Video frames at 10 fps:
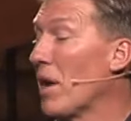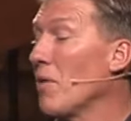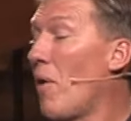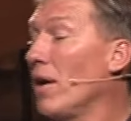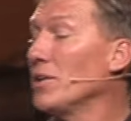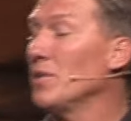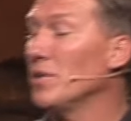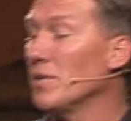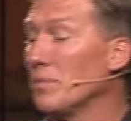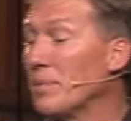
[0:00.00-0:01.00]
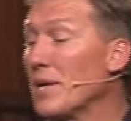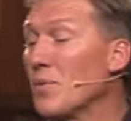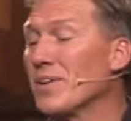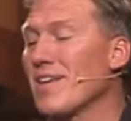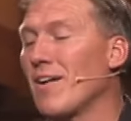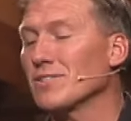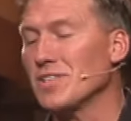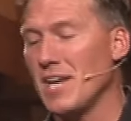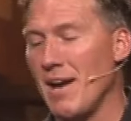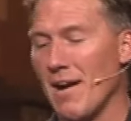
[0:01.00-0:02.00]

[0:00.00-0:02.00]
But I want you to be without